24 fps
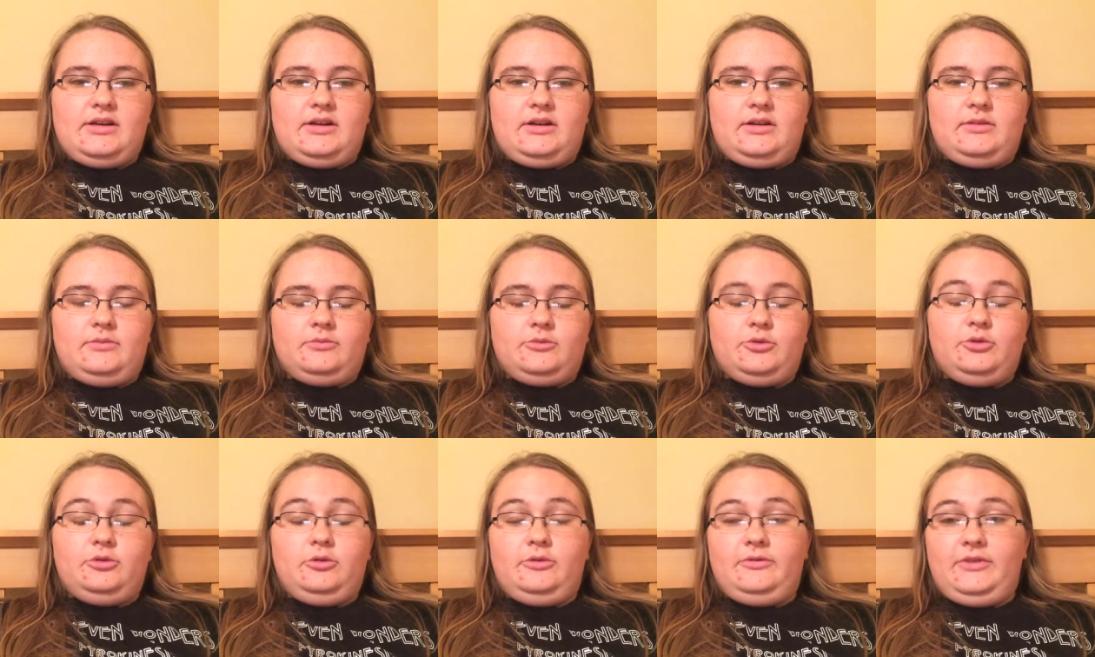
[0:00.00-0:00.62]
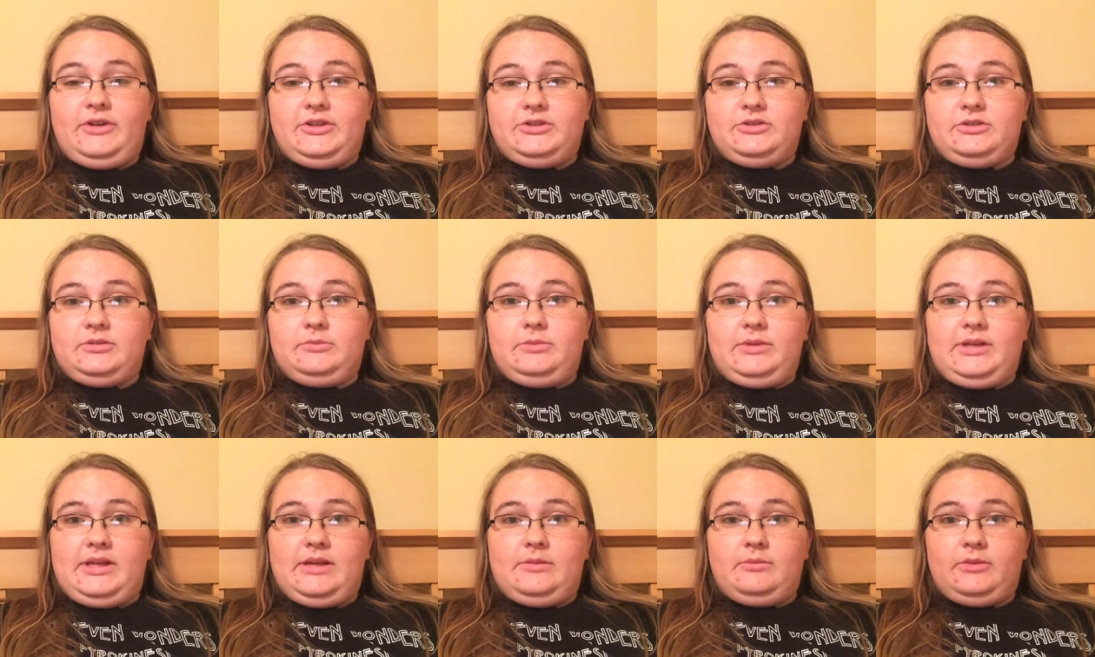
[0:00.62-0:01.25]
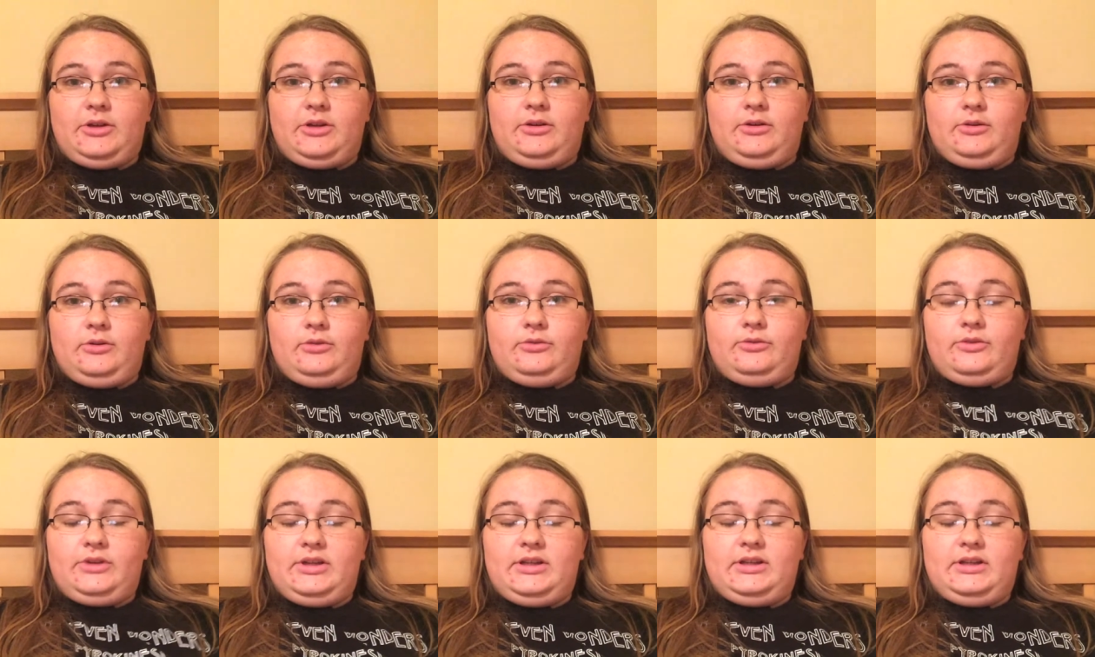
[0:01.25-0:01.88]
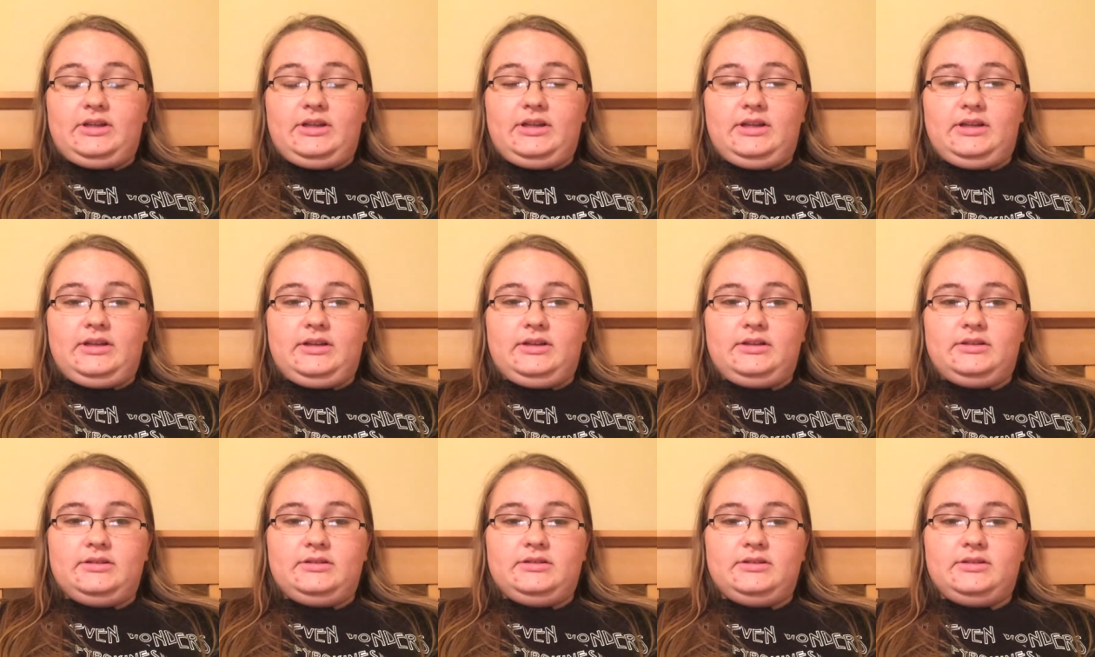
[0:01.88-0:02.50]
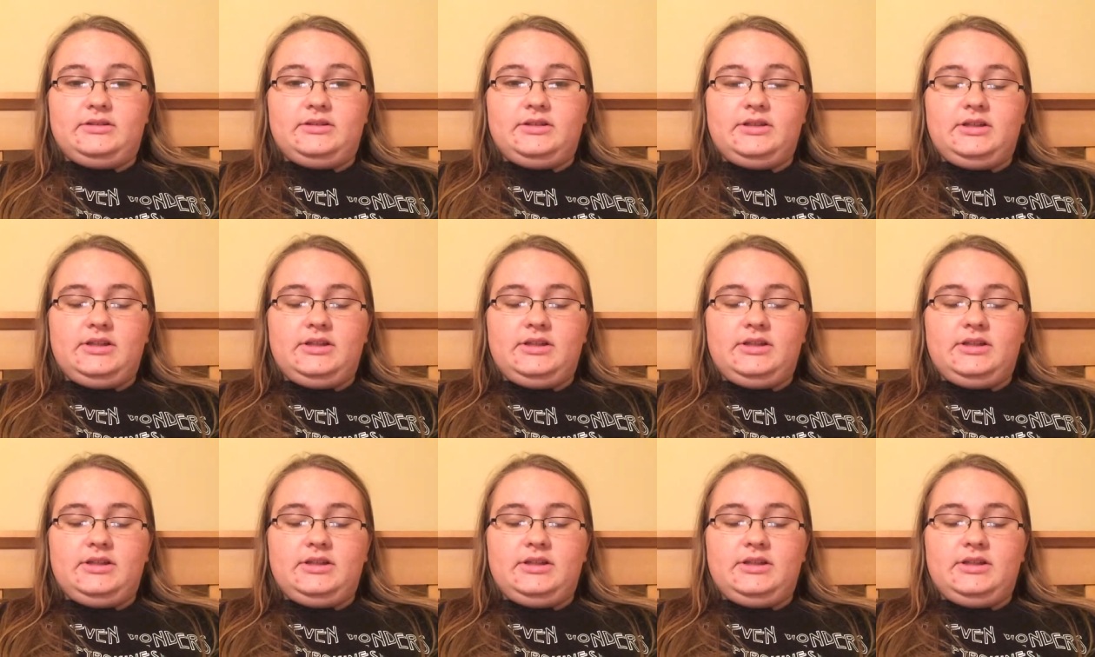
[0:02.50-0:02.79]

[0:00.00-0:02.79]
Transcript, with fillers: um, who eventually became my girlfriend, and